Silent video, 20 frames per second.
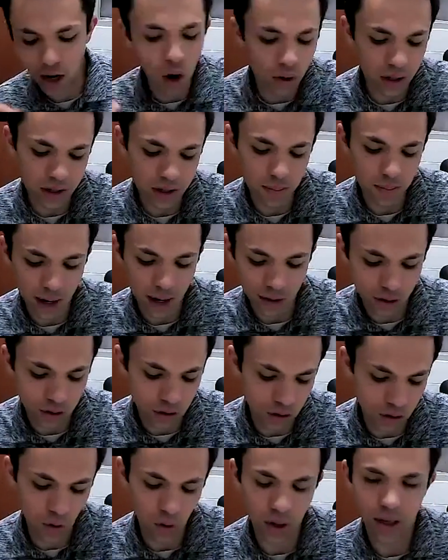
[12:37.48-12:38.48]
oh, it's minor,
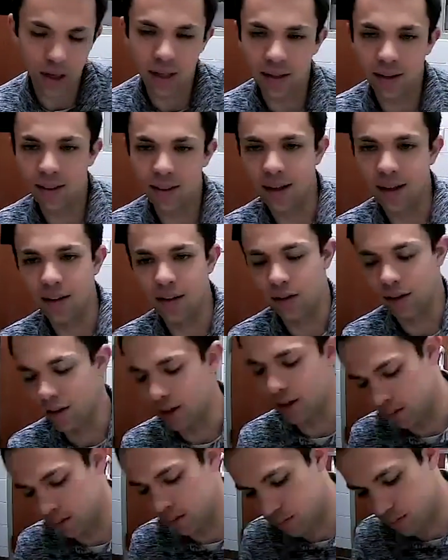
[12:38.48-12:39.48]
use Dorian, then you're
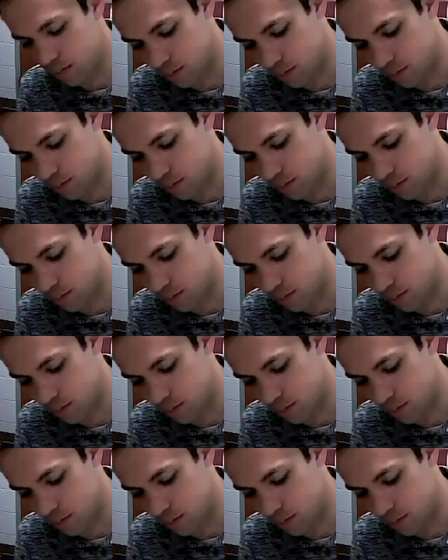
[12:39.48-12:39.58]
gonna.